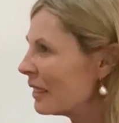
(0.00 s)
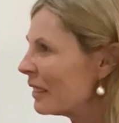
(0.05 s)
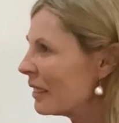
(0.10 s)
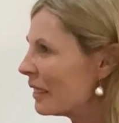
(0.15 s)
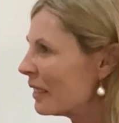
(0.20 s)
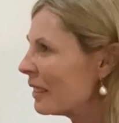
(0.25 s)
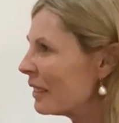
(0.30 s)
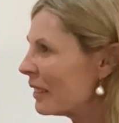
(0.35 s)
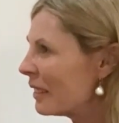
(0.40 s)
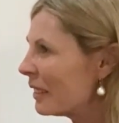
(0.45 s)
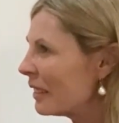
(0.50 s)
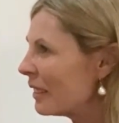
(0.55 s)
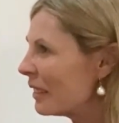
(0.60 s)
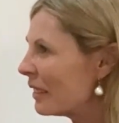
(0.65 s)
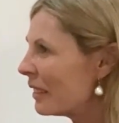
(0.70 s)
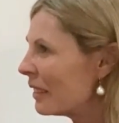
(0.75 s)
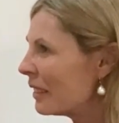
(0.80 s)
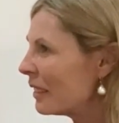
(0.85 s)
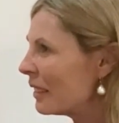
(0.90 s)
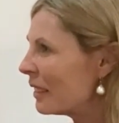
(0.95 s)

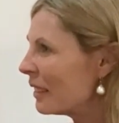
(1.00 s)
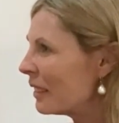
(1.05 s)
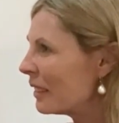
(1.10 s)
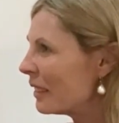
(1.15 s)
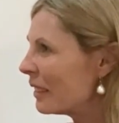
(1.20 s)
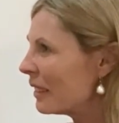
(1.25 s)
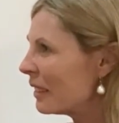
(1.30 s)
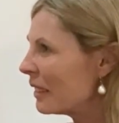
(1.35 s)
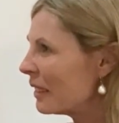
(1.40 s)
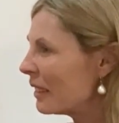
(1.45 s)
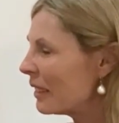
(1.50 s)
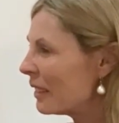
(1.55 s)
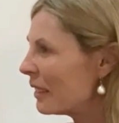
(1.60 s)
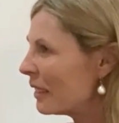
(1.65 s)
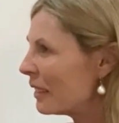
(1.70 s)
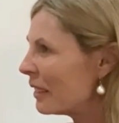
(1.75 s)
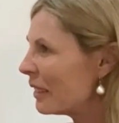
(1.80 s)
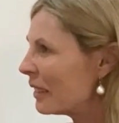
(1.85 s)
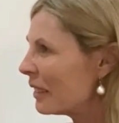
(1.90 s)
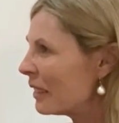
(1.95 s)

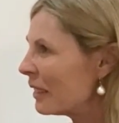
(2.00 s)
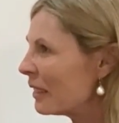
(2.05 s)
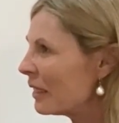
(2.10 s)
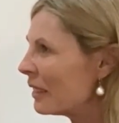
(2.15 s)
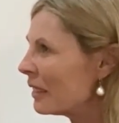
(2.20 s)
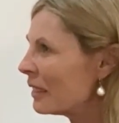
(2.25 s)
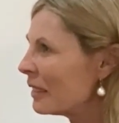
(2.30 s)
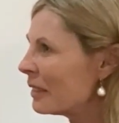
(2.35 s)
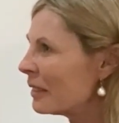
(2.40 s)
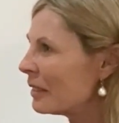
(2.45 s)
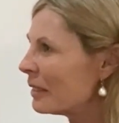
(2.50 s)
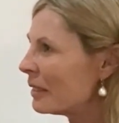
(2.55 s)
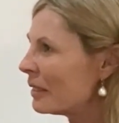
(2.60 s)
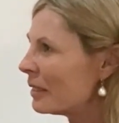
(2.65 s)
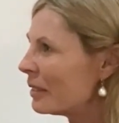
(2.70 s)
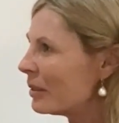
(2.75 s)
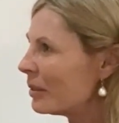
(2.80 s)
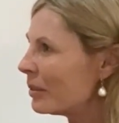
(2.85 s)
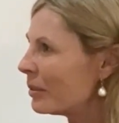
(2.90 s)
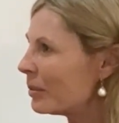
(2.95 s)

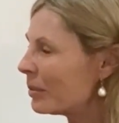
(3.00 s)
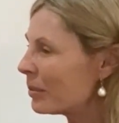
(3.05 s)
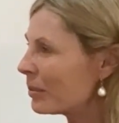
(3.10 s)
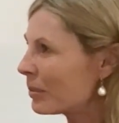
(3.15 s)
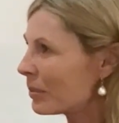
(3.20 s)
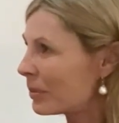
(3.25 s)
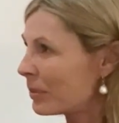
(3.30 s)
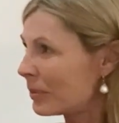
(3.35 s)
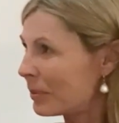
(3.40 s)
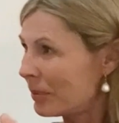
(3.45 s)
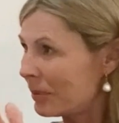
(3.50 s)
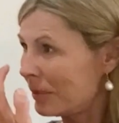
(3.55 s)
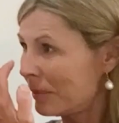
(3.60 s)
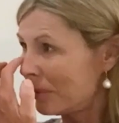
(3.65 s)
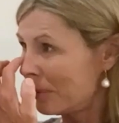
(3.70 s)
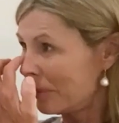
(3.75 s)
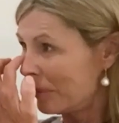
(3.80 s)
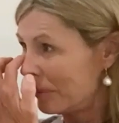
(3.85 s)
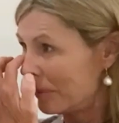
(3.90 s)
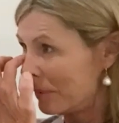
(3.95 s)

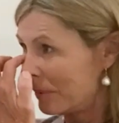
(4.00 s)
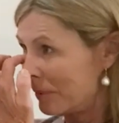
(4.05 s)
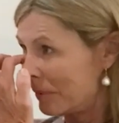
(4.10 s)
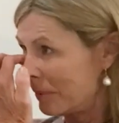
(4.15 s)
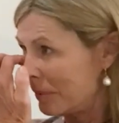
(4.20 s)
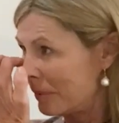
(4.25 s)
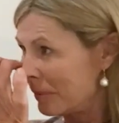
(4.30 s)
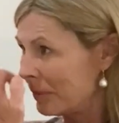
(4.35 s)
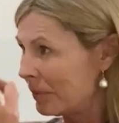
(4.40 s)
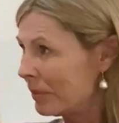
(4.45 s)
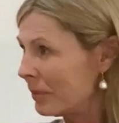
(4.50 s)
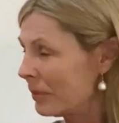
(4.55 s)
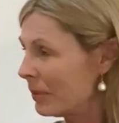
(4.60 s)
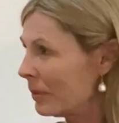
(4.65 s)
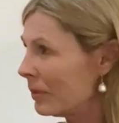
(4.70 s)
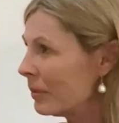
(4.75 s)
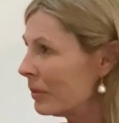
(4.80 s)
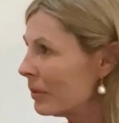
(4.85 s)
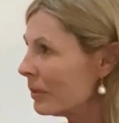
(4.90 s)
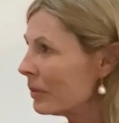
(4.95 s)

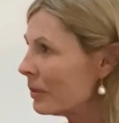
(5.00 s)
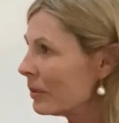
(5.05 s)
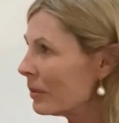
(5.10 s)
(not speaking)